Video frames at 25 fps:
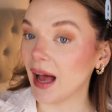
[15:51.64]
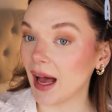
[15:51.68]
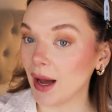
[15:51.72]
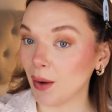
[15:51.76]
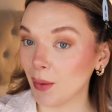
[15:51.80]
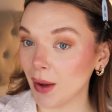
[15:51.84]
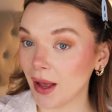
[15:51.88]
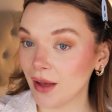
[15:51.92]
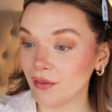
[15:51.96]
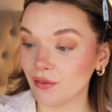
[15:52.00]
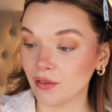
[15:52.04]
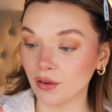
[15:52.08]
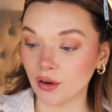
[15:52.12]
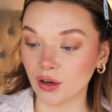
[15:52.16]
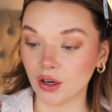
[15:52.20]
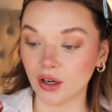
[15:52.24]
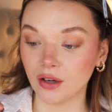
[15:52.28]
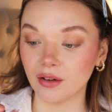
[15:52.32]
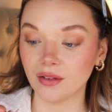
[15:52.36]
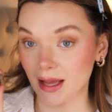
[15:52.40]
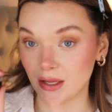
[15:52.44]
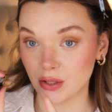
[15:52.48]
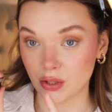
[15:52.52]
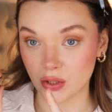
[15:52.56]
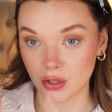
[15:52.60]

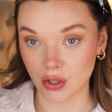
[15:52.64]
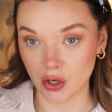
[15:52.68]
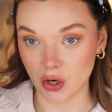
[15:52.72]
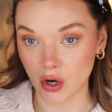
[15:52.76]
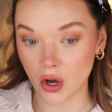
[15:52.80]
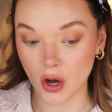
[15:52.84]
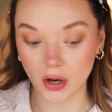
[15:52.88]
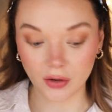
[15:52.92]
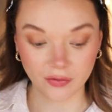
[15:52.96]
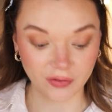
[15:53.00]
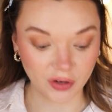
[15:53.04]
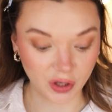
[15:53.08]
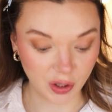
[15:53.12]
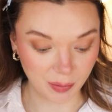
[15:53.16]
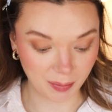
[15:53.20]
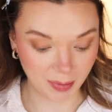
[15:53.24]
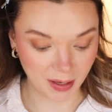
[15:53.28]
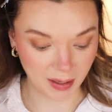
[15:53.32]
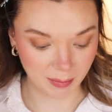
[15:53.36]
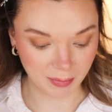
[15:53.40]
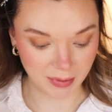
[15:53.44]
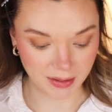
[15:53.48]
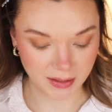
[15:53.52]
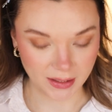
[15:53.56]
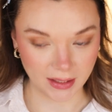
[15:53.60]
However, it's not very
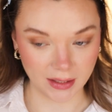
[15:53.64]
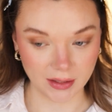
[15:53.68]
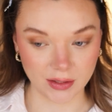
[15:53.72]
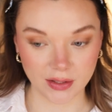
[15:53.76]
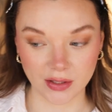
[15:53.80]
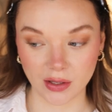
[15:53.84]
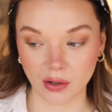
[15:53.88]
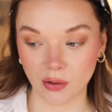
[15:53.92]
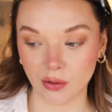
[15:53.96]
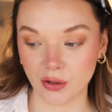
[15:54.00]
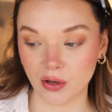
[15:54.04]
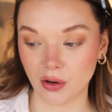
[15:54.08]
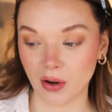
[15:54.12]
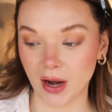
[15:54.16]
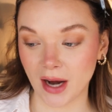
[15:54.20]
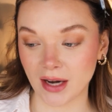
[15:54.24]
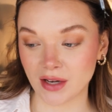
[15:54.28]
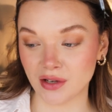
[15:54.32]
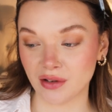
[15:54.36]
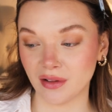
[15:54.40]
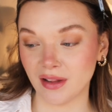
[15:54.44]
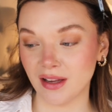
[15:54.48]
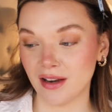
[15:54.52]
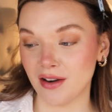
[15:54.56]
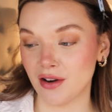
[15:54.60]
pigmented, so you're
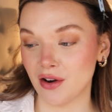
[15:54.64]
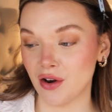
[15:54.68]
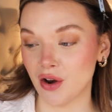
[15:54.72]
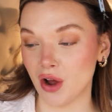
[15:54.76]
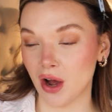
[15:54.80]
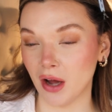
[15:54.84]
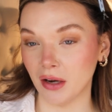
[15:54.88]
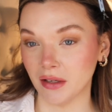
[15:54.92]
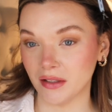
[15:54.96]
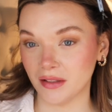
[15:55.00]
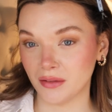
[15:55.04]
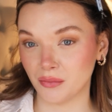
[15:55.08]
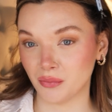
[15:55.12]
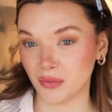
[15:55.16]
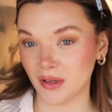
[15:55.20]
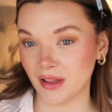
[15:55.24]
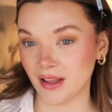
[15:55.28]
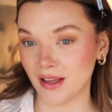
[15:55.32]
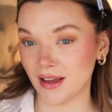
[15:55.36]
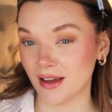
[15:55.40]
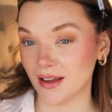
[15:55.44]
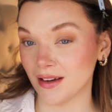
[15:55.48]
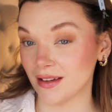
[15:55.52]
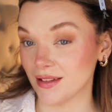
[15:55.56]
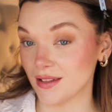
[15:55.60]
actually not really
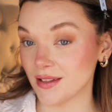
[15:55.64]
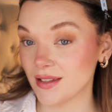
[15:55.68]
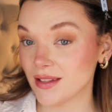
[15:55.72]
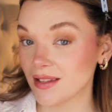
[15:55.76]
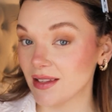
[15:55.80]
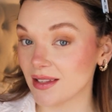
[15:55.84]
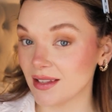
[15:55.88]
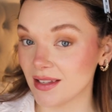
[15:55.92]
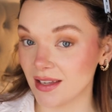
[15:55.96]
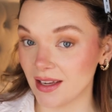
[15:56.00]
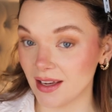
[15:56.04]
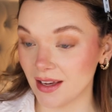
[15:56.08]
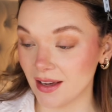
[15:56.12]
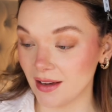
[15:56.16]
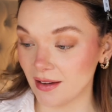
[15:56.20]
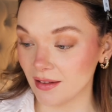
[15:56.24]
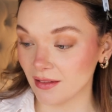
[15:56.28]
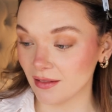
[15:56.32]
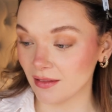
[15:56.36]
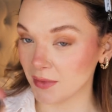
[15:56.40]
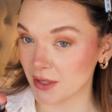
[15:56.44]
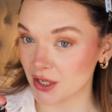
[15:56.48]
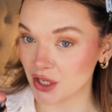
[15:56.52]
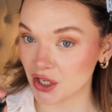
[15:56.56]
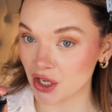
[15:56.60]
gonna see
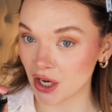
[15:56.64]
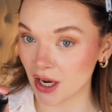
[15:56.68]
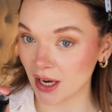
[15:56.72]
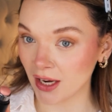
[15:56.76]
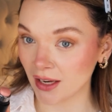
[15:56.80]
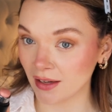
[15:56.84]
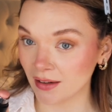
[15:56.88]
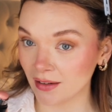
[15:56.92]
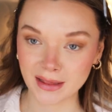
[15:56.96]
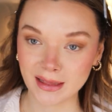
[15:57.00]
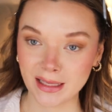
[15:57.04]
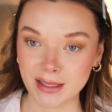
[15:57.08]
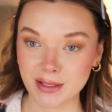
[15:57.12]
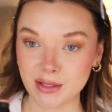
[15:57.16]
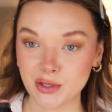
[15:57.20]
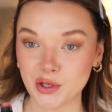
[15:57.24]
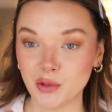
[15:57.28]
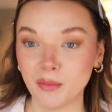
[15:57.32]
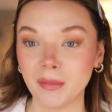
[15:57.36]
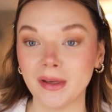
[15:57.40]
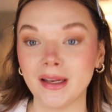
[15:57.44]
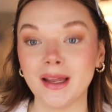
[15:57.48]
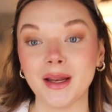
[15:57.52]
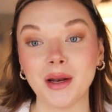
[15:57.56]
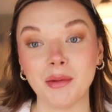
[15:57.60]
the shade. Let's
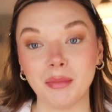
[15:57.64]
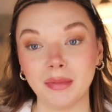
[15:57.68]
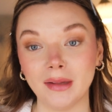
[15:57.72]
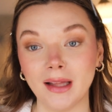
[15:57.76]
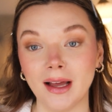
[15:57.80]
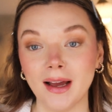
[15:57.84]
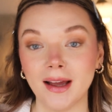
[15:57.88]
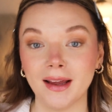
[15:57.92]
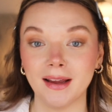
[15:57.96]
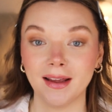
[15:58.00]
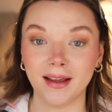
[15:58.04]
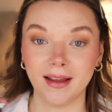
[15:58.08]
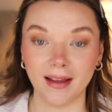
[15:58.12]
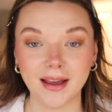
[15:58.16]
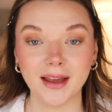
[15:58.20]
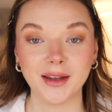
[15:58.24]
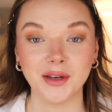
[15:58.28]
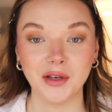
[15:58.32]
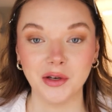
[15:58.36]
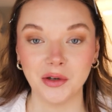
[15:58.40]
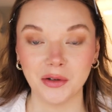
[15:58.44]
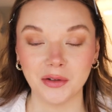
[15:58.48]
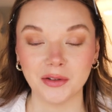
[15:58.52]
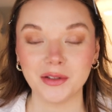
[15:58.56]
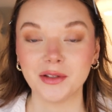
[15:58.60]
zoom in and apply,
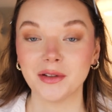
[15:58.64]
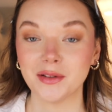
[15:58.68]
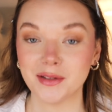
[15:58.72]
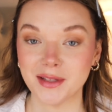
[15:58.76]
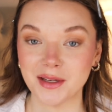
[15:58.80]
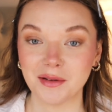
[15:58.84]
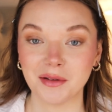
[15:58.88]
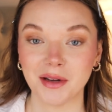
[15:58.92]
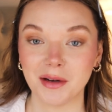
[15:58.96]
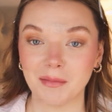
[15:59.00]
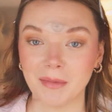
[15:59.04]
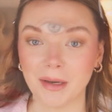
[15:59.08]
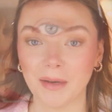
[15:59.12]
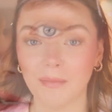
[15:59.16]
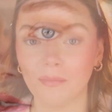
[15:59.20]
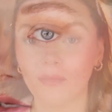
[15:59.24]
and you'll see what I mean.